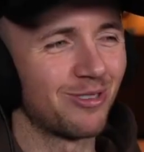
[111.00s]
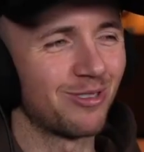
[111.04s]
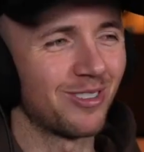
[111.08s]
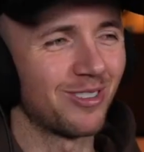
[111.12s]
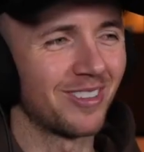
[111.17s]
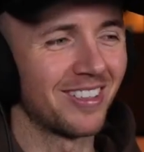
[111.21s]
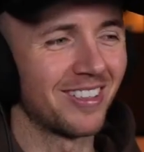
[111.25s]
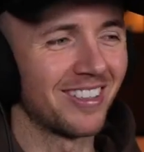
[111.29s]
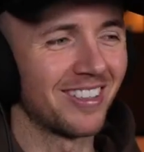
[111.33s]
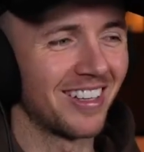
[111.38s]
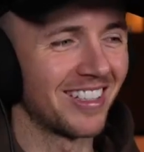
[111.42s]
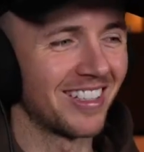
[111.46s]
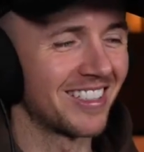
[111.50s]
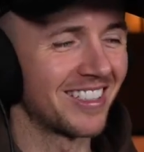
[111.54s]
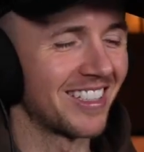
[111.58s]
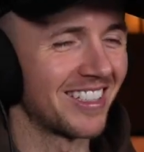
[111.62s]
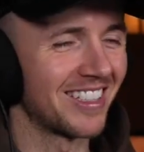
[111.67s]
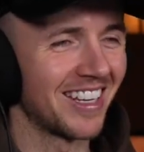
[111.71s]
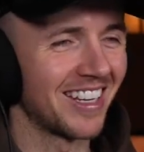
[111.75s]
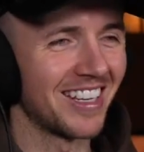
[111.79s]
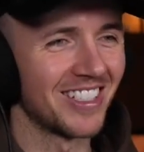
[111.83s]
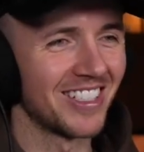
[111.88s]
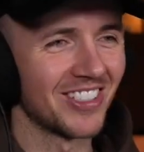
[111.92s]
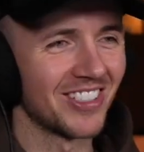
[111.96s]
That's a
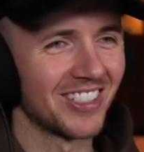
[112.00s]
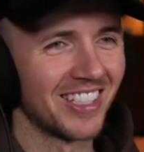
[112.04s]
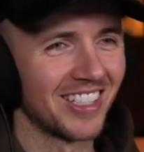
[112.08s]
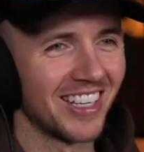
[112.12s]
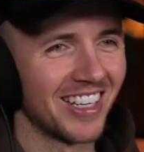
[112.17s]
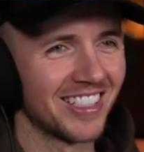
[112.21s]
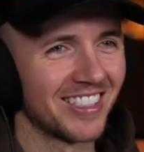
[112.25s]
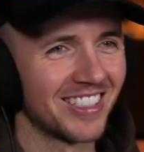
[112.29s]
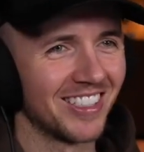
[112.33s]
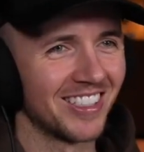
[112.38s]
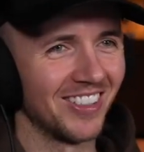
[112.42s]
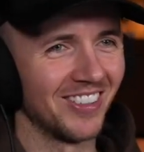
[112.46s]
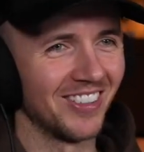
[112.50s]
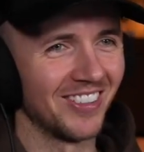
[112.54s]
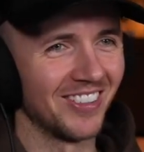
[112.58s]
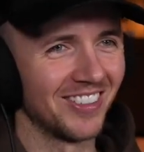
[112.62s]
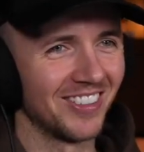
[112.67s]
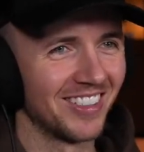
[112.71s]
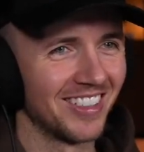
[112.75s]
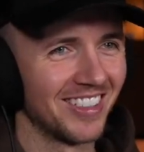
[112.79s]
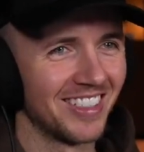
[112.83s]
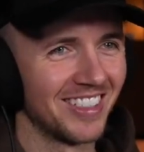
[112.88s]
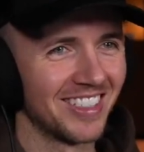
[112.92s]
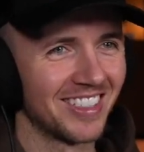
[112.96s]
dangerous test, though.
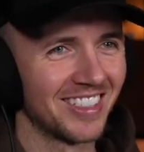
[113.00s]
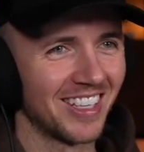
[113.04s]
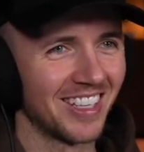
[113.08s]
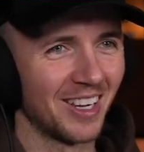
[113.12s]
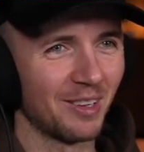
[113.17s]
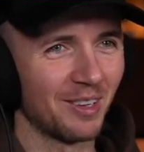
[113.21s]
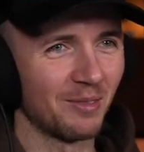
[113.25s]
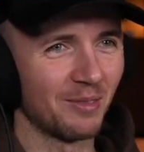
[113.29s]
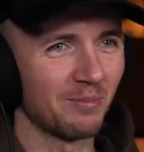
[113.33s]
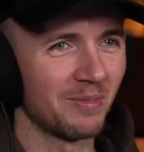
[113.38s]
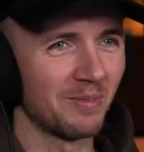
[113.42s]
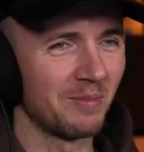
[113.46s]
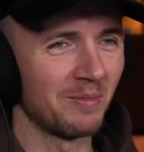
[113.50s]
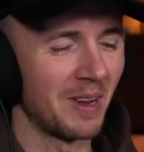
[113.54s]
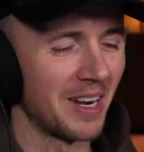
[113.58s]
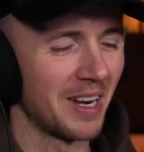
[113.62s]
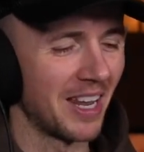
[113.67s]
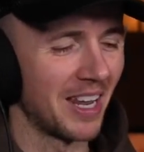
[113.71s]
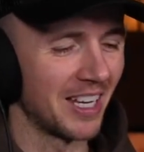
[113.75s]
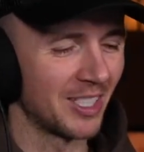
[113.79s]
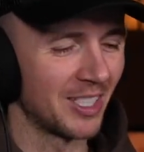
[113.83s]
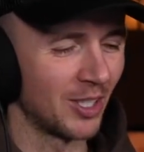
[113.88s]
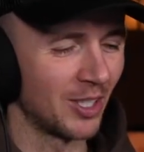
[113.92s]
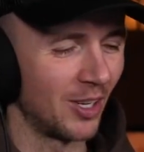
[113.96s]
It's like my
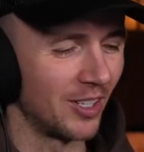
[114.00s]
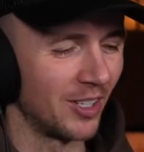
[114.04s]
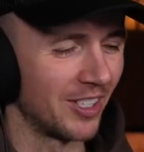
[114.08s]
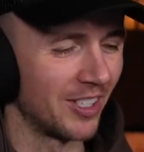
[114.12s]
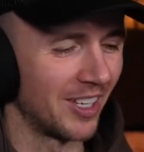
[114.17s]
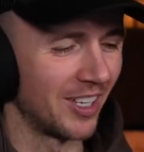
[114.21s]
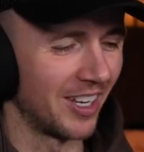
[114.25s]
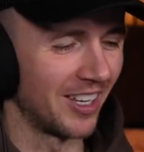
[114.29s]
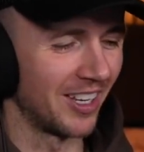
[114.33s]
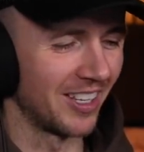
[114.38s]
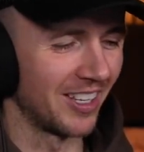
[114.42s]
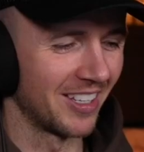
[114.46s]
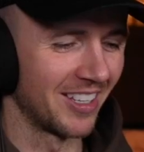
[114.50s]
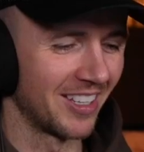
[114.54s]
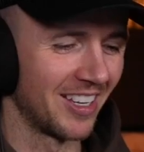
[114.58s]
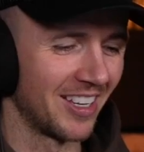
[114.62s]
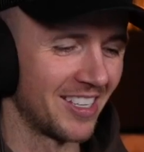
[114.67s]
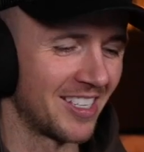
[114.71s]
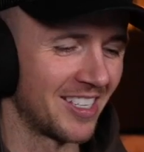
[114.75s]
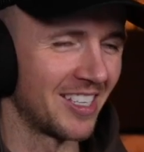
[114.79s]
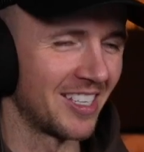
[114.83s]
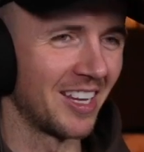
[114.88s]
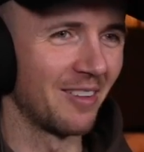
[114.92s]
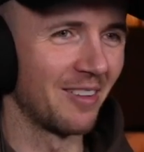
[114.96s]
next holiday. Let's
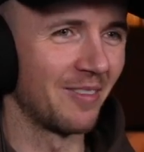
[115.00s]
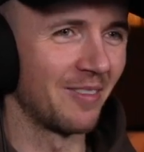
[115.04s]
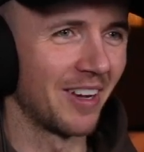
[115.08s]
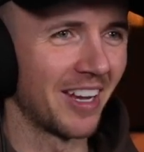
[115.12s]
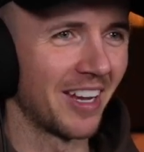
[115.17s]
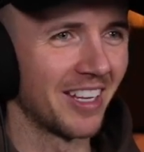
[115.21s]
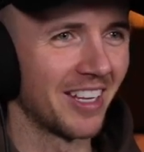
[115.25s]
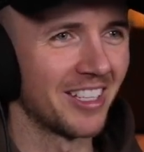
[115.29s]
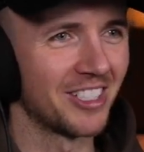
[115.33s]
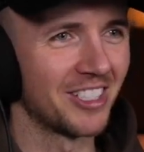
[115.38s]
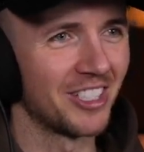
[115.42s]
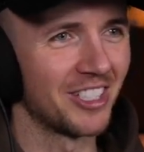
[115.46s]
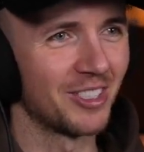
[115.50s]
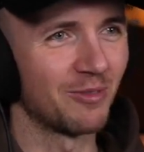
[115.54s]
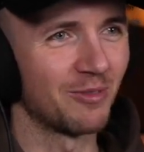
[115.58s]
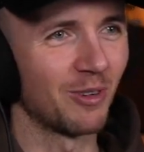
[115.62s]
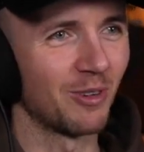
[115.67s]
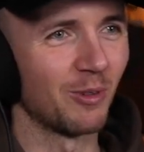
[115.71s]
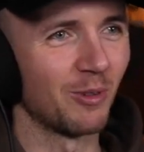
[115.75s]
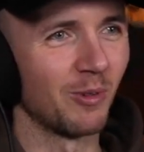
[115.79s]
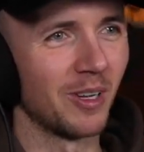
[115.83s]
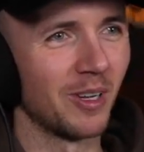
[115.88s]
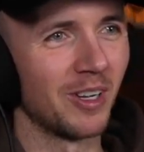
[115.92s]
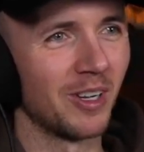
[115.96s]
see if I get the shits for a
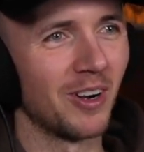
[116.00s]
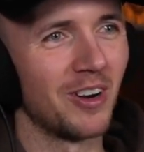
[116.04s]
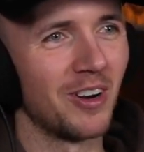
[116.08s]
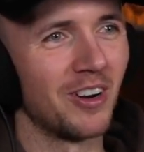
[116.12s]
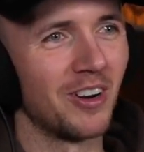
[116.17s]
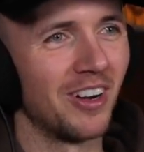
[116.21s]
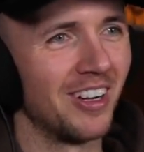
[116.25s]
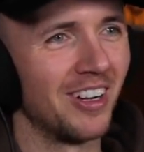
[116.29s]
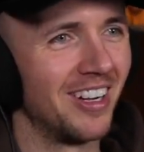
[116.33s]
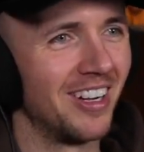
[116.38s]
week or not.